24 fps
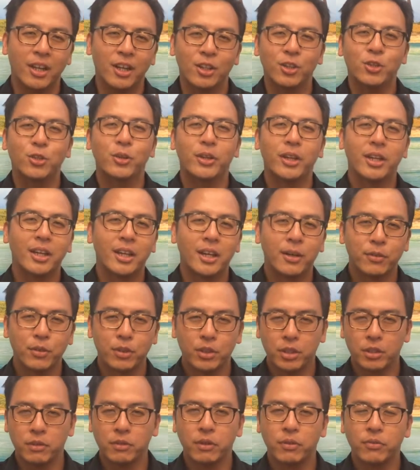Today I'm going to
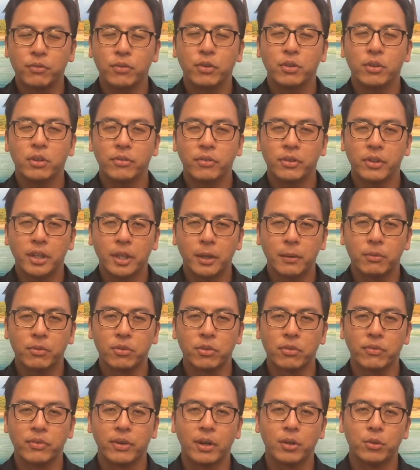give you a few different tips
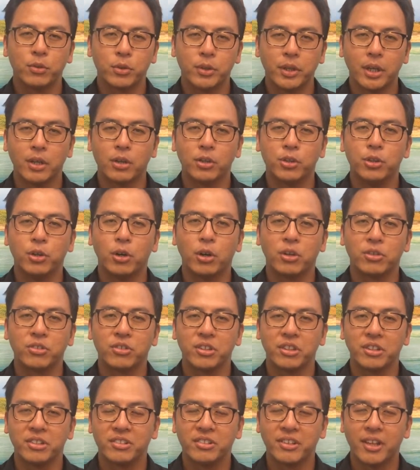of how to get your dogs on
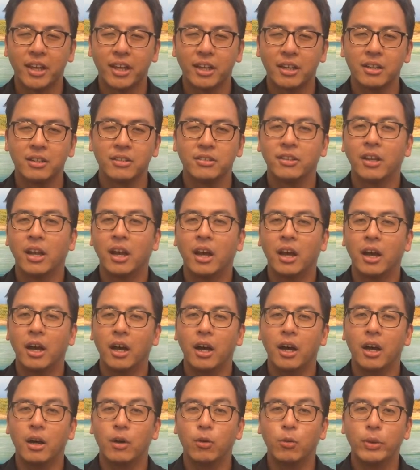the scales
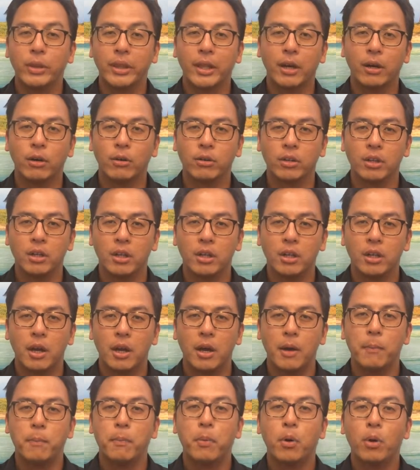without
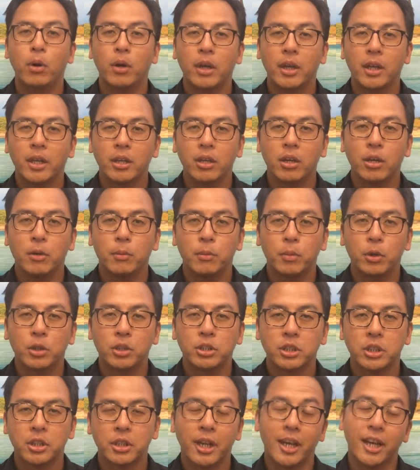pulling or
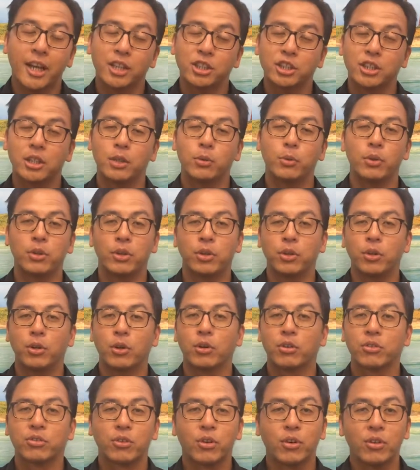pushing, actually with the
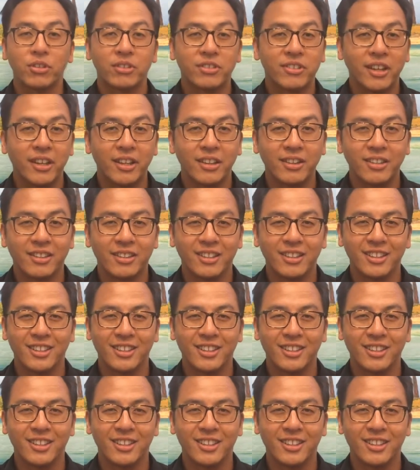dog's consent.